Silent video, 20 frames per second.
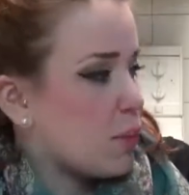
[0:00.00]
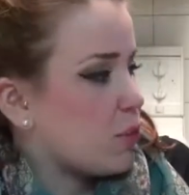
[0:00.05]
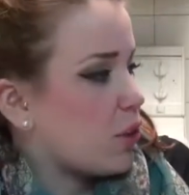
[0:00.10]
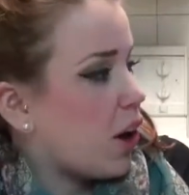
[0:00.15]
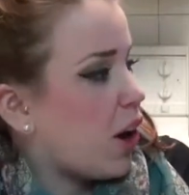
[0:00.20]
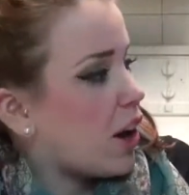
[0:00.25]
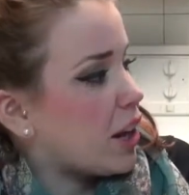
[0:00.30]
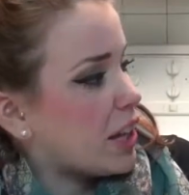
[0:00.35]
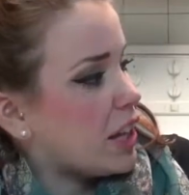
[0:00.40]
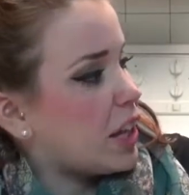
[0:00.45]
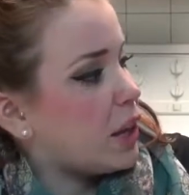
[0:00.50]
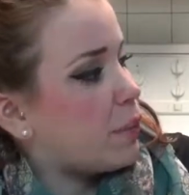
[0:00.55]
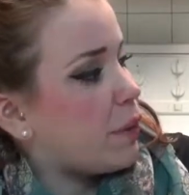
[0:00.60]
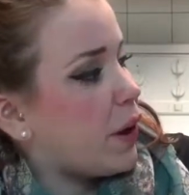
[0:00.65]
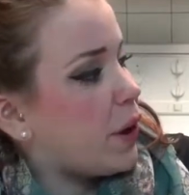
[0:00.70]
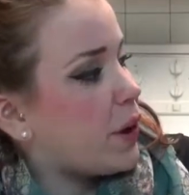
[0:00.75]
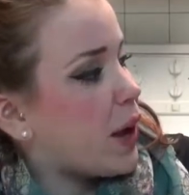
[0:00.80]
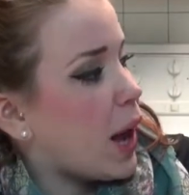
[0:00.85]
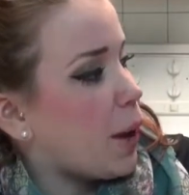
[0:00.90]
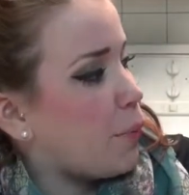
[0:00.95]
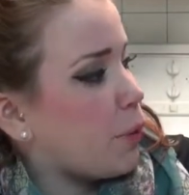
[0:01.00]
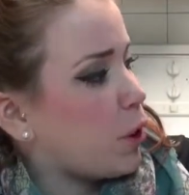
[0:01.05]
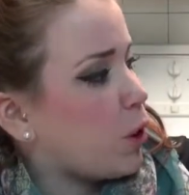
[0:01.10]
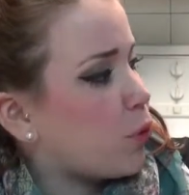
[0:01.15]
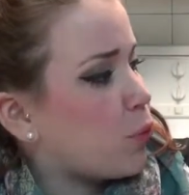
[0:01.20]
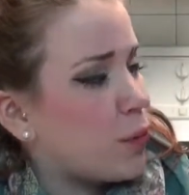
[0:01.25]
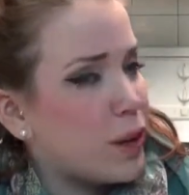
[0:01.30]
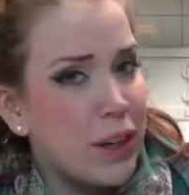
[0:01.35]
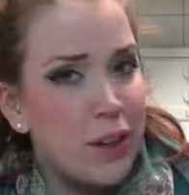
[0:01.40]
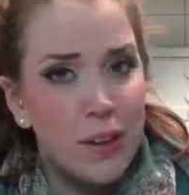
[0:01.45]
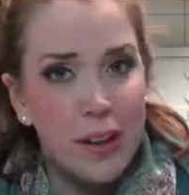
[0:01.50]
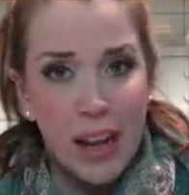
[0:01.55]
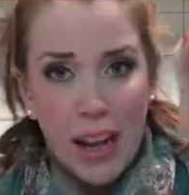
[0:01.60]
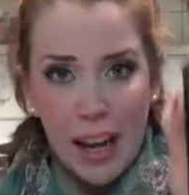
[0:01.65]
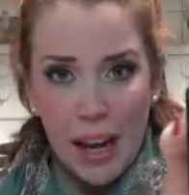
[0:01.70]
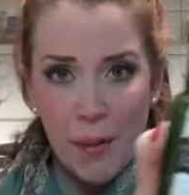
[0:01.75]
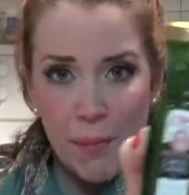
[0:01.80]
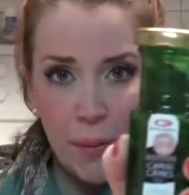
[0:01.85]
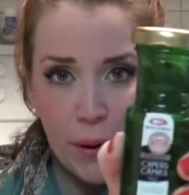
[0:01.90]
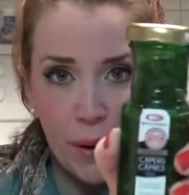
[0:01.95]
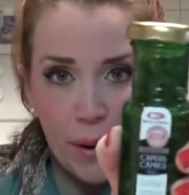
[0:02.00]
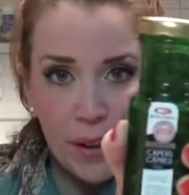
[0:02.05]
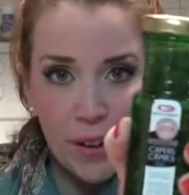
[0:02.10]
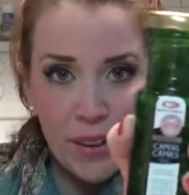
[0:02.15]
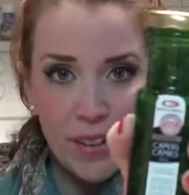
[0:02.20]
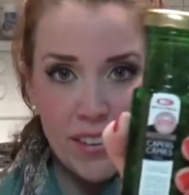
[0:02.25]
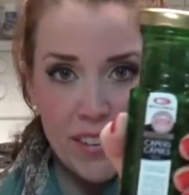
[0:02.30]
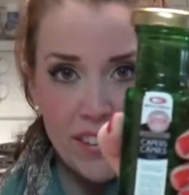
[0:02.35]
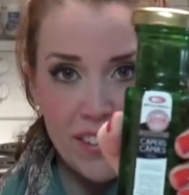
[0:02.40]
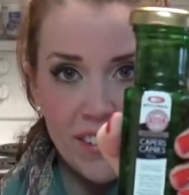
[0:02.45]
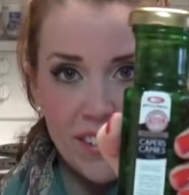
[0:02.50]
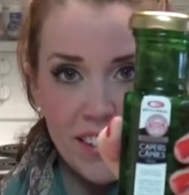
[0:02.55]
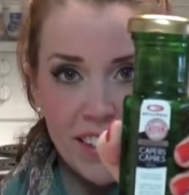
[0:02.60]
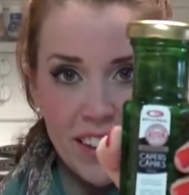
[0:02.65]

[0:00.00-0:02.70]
I'm talking about Epicureal capers.